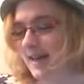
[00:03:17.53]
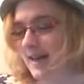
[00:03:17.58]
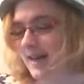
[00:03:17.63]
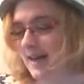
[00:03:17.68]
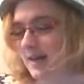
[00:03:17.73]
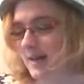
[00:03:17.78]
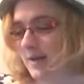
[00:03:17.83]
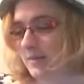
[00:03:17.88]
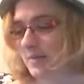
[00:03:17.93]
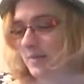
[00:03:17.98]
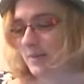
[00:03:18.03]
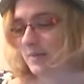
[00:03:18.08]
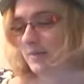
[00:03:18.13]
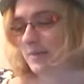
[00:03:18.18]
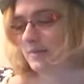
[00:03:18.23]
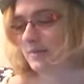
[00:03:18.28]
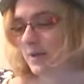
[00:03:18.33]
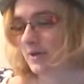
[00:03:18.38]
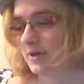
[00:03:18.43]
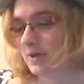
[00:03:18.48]

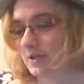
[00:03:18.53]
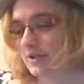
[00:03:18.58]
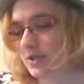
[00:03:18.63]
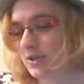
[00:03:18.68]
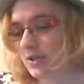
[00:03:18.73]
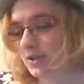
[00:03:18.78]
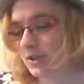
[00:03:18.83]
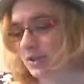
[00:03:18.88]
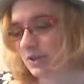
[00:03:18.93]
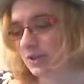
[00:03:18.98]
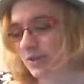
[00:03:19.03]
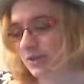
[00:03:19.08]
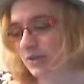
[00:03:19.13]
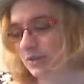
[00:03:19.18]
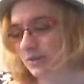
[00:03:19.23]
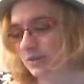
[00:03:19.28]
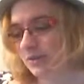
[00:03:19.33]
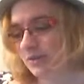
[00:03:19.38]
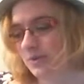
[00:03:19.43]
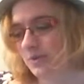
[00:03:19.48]
Then March
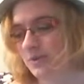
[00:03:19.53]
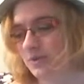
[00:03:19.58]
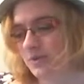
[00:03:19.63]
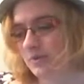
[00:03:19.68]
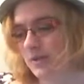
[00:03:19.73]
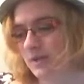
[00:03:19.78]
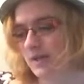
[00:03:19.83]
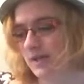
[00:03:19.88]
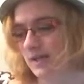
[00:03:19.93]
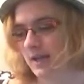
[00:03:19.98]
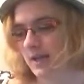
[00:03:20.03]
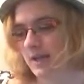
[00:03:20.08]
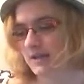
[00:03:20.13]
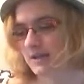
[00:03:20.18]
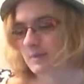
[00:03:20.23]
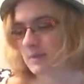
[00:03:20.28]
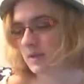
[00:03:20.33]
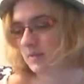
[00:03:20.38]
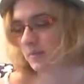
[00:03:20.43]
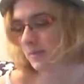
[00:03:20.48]
3rd, we're doing
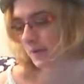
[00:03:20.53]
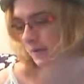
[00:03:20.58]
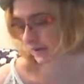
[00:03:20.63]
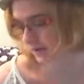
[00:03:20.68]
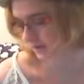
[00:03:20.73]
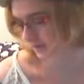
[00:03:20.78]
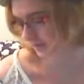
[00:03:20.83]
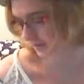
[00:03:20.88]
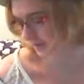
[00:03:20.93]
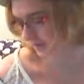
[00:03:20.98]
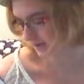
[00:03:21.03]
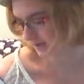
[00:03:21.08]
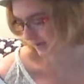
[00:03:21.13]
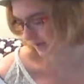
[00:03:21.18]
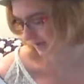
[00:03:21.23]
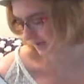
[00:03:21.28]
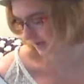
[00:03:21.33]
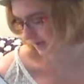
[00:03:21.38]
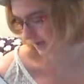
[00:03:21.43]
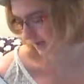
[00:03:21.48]
as many parks as we
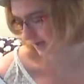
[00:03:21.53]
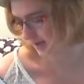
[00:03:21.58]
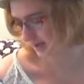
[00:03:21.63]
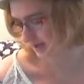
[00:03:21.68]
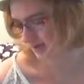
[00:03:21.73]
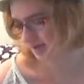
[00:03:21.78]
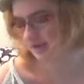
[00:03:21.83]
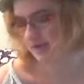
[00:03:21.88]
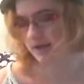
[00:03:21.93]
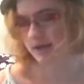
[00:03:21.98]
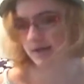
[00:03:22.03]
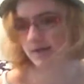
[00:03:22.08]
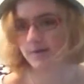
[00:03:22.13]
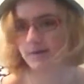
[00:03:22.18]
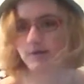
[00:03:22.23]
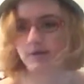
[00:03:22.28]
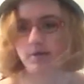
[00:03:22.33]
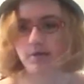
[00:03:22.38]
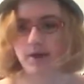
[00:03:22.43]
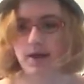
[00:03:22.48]
possibly can, and
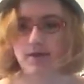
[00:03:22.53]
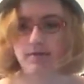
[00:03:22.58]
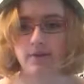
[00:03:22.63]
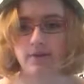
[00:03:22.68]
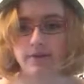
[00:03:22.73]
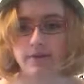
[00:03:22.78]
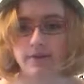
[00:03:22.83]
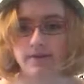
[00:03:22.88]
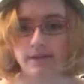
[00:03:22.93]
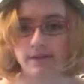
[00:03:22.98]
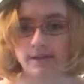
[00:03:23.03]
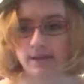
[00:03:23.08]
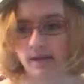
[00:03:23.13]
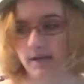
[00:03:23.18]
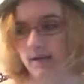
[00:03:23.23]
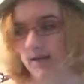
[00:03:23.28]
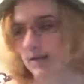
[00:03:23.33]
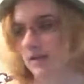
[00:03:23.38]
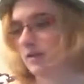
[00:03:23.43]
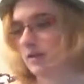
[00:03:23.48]
we don't have any set
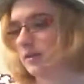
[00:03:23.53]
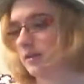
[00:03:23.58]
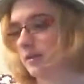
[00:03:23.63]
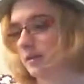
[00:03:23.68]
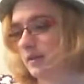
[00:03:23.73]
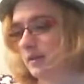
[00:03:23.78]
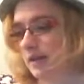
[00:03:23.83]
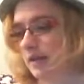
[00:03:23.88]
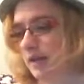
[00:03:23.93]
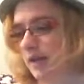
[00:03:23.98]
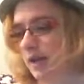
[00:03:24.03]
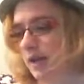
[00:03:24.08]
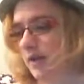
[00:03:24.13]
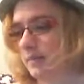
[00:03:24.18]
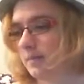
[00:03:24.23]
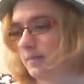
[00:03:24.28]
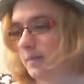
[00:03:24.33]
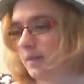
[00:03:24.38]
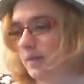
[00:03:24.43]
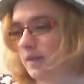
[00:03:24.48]
dining that
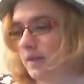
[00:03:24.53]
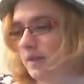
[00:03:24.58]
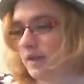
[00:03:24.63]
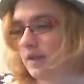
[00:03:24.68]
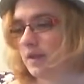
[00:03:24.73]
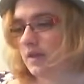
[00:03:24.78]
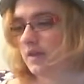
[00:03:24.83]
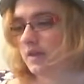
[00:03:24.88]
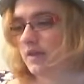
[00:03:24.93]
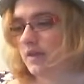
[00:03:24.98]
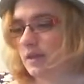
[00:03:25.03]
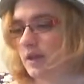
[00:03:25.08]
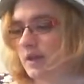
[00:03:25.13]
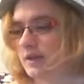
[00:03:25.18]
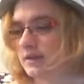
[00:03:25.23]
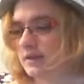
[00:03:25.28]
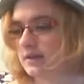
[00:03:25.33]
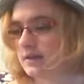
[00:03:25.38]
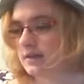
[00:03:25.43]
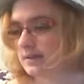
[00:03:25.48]
day. The
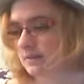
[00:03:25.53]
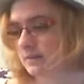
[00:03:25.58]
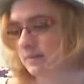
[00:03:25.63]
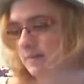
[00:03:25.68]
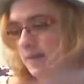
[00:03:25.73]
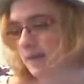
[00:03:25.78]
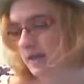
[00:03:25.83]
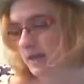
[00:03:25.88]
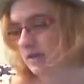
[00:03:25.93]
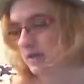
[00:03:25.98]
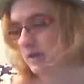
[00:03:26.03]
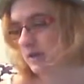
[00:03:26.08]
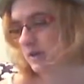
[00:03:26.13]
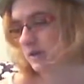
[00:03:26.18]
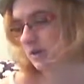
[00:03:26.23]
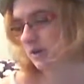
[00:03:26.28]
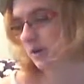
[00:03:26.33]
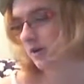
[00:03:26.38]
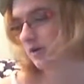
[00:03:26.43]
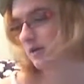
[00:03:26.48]
next page
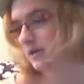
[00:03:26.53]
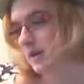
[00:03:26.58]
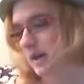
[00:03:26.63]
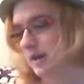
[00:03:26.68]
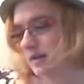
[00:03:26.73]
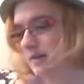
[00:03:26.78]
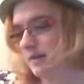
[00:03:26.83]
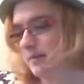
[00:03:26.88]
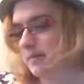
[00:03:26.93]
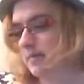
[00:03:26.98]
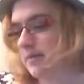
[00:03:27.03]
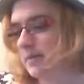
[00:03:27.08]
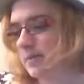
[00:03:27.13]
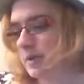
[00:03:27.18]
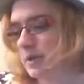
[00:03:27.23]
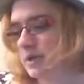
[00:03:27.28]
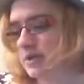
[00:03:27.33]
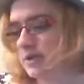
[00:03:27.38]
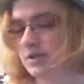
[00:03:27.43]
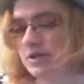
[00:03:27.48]
is our hotel
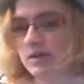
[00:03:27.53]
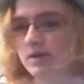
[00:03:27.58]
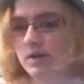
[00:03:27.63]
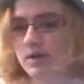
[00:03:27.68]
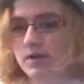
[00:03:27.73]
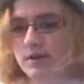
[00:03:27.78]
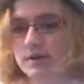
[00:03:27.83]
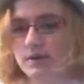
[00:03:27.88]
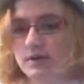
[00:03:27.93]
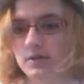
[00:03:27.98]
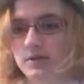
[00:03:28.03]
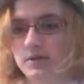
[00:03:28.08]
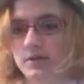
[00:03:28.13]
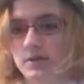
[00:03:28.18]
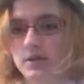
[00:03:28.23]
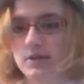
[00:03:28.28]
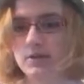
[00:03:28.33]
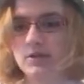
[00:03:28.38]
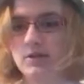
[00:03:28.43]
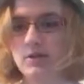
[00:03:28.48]
information and our
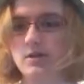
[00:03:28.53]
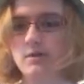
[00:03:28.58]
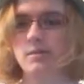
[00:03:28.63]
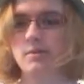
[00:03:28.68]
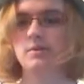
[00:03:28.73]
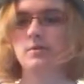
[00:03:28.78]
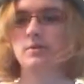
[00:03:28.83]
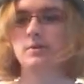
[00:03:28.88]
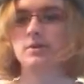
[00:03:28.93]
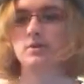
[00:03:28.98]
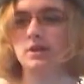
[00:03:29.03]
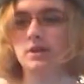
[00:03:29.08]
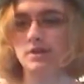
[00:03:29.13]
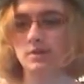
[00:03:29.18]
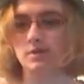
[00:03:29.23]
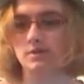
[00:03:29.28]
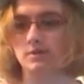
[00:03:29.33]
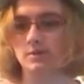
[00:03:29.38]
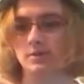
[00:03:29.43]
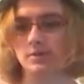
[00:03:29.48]
reservation number, which I
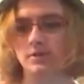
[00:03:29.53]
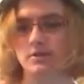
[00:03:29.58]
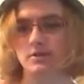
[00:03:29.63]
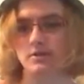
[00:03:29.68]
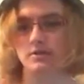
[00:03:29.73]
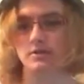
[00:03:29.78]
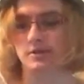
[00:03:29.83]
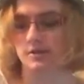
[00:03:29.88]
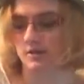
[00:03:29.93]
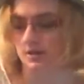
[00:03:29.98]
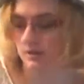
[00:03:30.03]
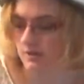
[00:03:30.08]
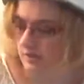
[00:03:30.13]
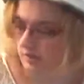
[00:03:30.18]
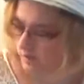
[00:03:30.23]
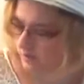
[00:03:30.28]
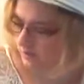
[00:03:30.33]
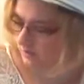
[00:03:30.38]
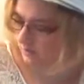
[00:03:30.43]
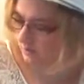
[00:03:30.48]
don't want to show you guys
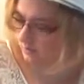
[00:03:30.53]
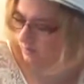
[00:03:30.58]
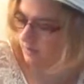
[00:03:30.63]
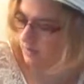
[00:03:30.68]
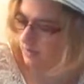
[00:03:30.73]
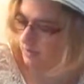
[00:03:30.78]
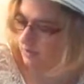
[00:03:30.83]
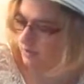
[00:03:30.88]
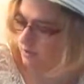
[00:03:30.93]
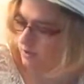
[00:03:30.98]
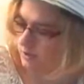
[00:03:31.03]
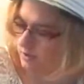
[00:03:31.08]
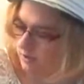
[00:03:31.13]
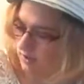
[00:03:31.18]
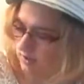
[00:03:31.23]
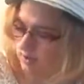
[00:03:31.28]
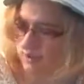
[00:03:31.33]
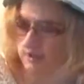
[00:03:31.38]
too much.